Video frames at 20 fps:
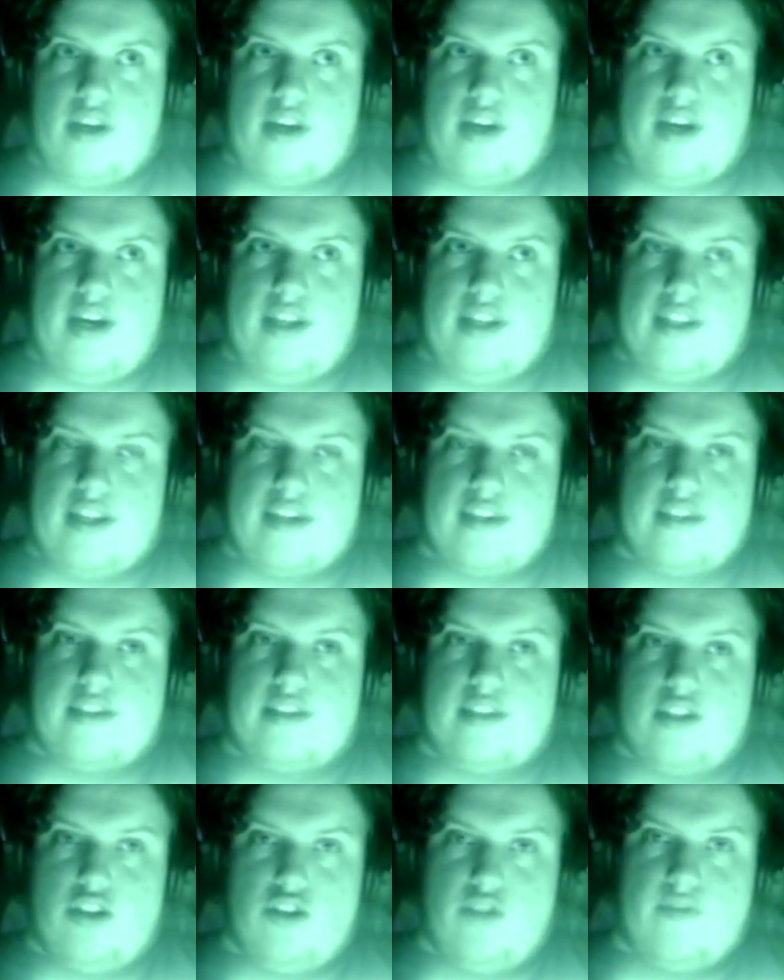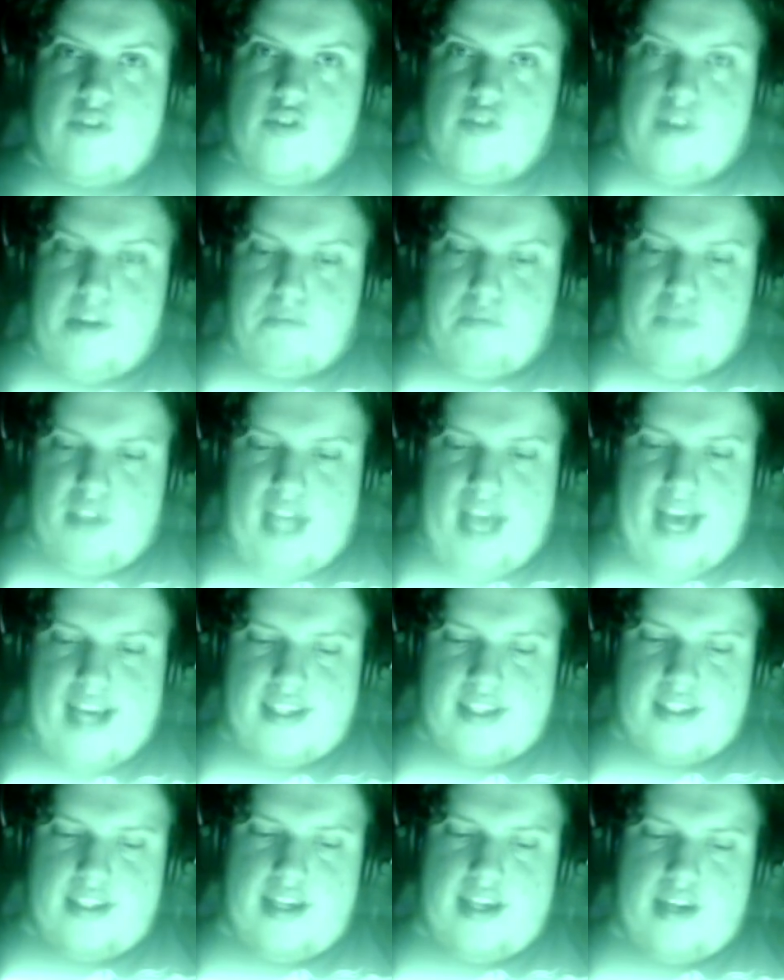kind of like a silvery
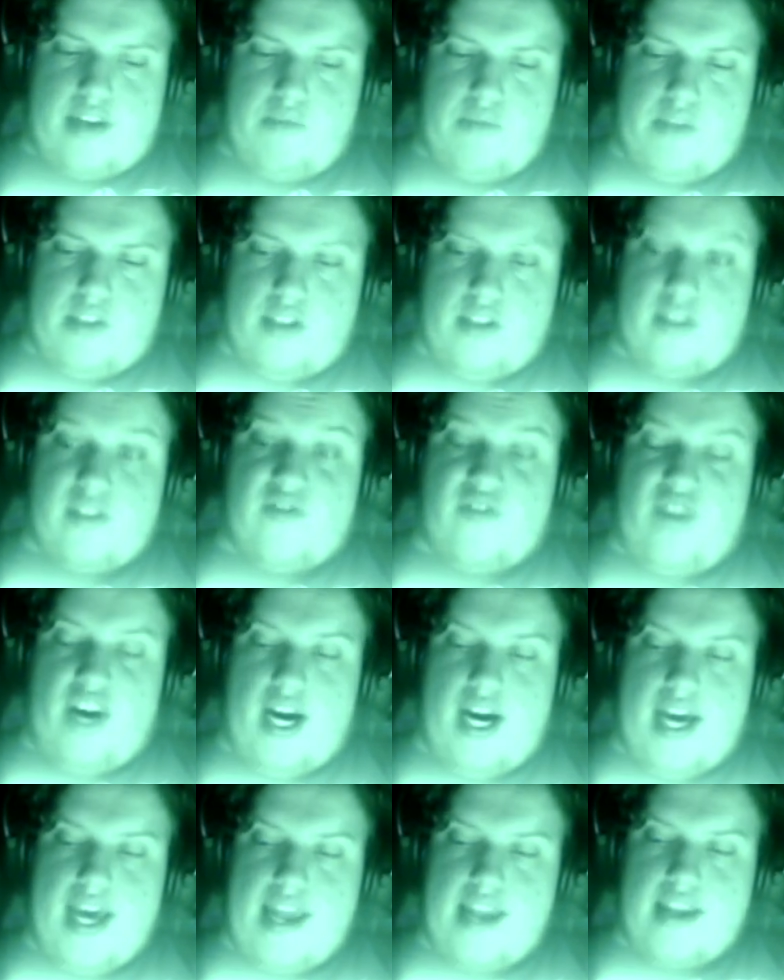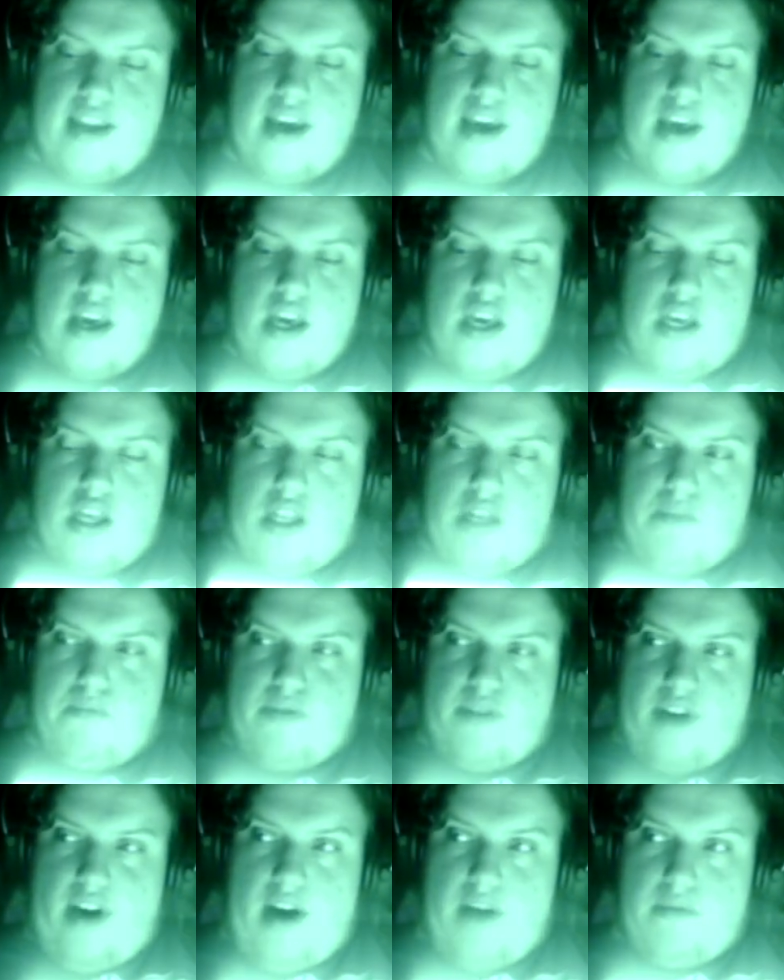plastic, which is fine. The
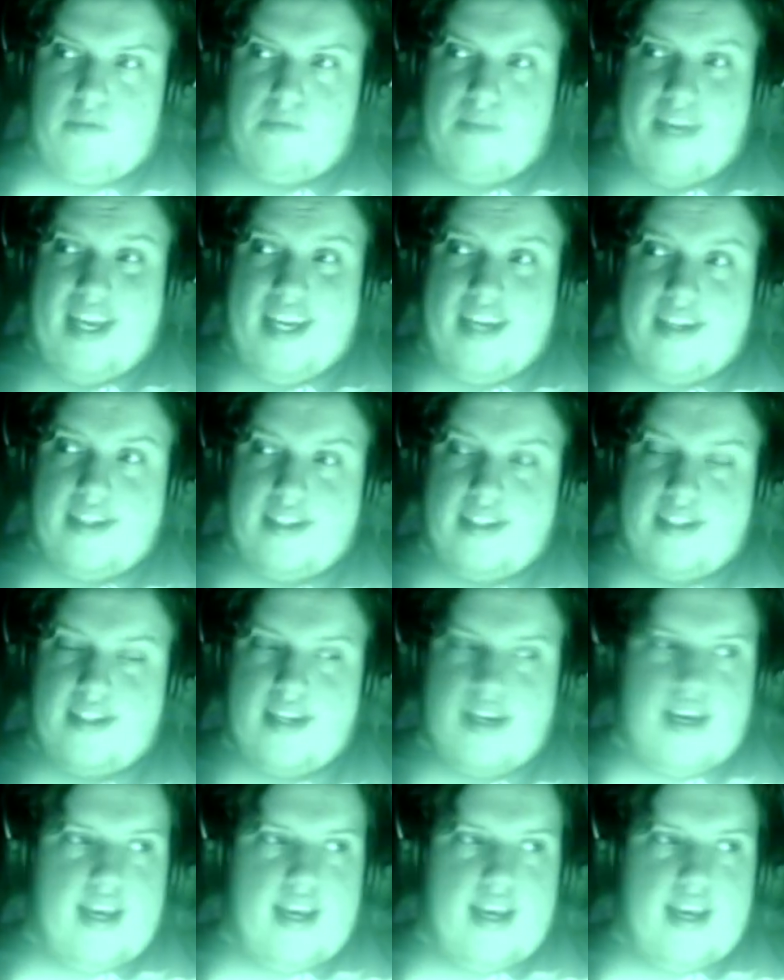problem is